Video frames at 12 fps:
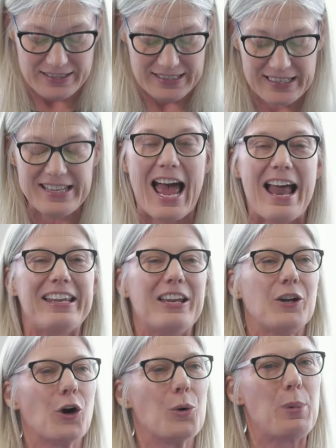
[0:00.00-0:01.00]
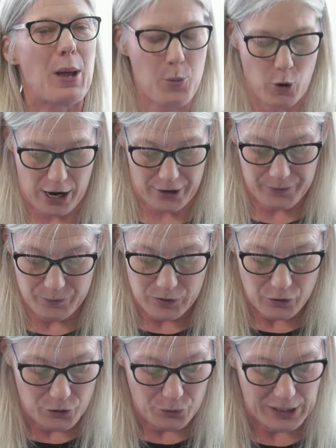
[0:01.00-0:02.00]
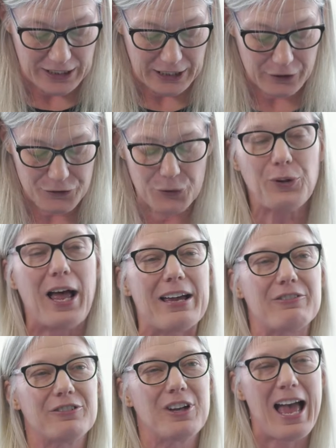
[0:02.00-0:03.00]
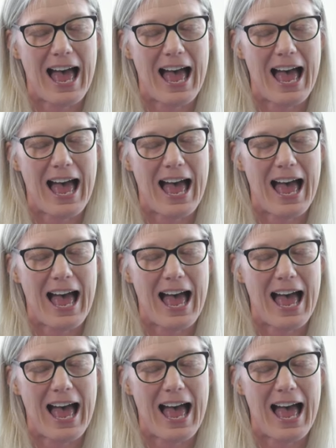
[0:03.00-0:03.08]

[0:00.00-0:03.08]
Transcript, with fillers: did that in her memoir, Reeling Through Life,